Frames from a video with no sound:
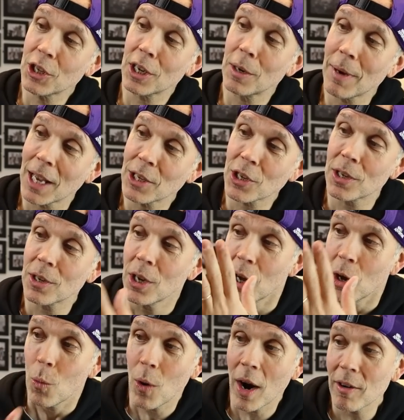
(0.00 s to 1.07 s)
you can imagine,
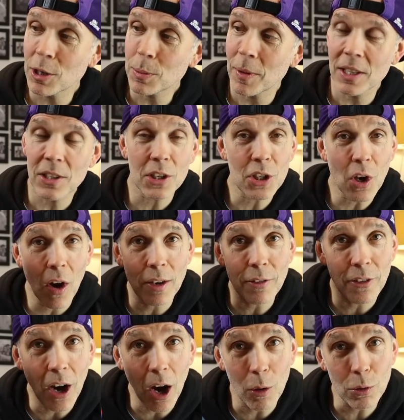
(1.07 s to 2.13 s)
where it's been designed
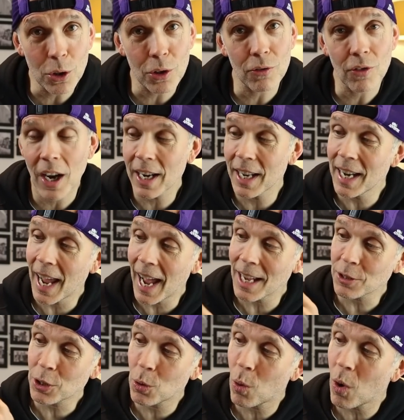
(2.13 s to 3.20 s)
for ultra running, it
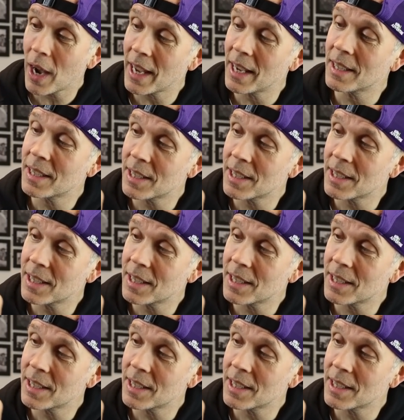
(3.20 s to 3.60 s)
has quite a